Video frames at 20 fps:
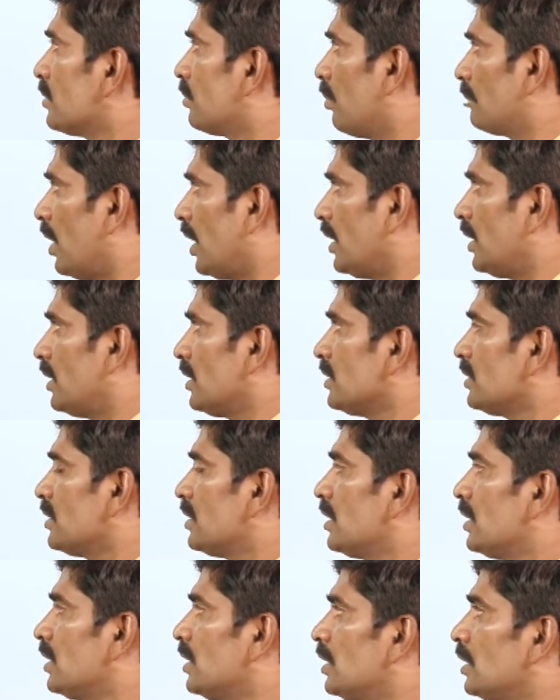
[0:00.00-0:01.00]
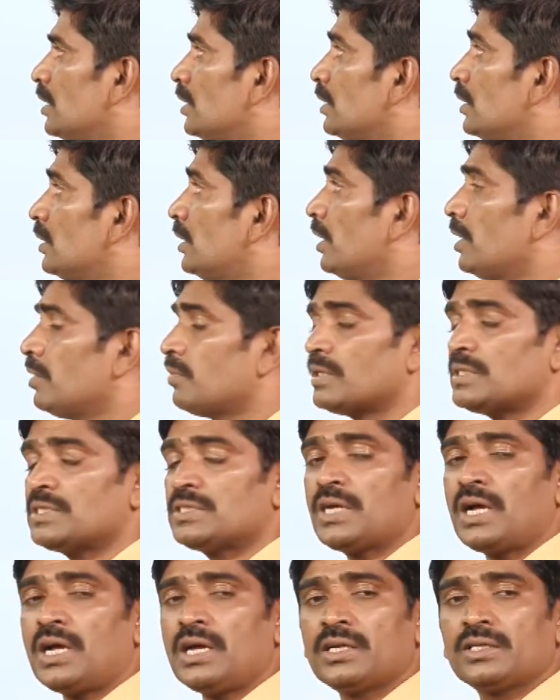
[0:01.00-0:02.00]
minus 3 ones are
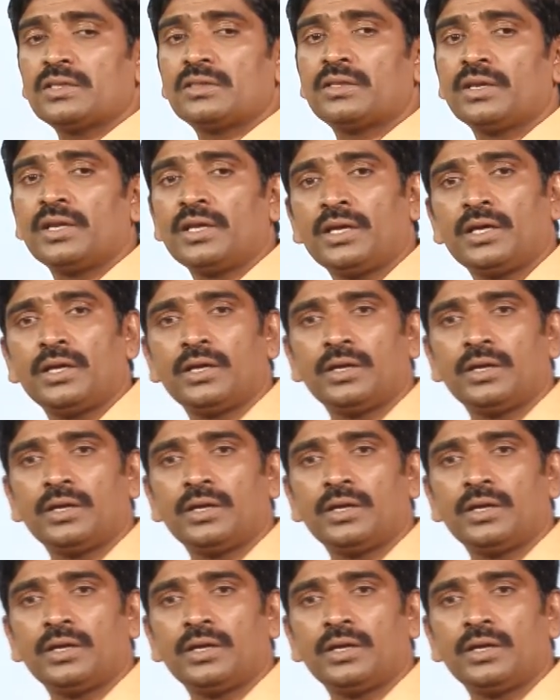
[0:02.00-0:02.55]
3.